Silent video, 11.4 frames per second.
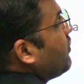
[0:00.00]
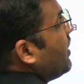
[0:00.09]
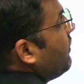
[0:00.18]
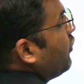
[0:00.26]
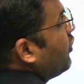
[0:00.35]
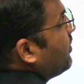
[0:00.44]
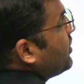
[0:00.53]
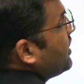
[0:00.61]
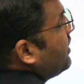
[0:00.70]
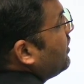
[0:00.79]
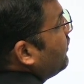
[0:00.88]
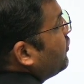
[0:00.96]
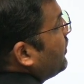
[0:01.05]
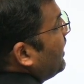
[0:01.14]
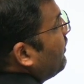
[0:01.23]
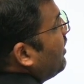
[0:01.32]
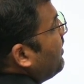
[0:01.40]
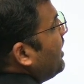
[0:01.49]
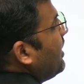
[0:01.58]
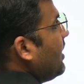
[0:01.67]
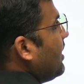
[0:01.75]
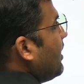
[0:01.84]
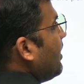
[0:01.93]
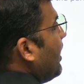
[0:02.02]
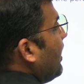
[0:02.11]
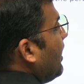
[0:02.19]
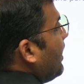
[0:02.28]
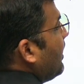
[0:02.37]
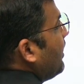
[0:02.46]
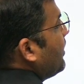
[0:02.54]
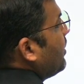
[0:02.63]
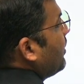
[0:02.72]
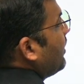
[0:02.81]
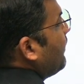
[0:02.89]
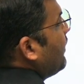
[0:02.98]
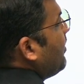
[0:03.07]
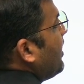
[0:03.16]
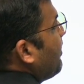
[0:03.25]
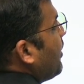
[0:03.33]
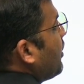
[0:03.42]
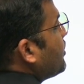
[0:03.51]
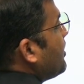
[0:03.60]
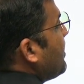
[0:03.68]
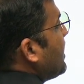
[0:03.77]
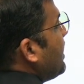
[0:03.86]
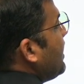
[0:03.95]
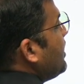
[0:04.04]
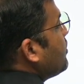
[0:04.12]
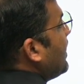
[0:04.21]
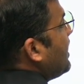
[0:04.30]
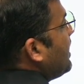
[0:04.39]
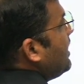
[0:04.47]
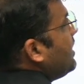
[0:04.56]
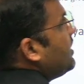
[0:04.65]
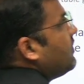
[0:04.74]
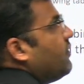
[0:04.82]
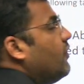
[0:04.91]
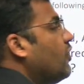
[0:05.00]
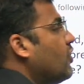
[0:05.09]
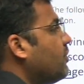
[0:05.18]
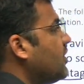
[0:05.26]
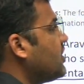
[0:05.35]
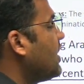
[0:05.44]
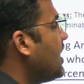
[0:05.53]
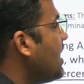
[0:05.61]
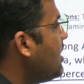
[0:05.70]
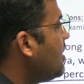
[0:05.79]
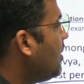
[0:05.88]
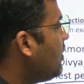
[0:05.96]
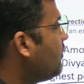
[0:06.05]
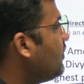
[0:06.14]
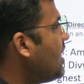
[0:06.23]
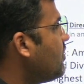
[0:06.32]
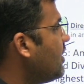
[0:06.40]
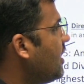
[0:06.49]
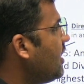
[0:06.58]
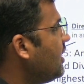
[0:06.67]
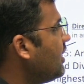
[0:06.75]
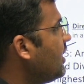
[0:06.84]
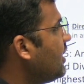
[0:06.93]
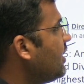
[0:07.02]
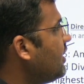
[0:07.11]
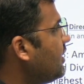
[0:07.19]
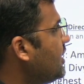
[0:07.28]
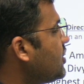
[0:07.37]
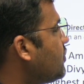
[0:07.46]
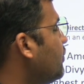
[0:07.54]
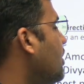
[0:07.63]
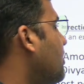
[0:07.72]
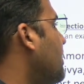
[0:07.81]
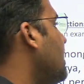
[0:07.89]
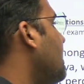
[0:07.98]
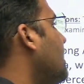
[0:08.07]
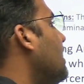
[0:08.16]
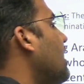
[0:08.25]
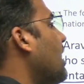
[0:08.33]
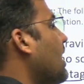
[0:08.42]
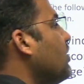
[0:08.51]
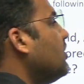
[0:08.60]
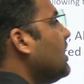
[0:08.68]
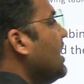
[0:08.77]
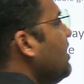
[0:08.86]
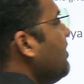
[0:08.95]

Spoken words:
24% of 12 will be will be approximately 24% of 120. This would be around 30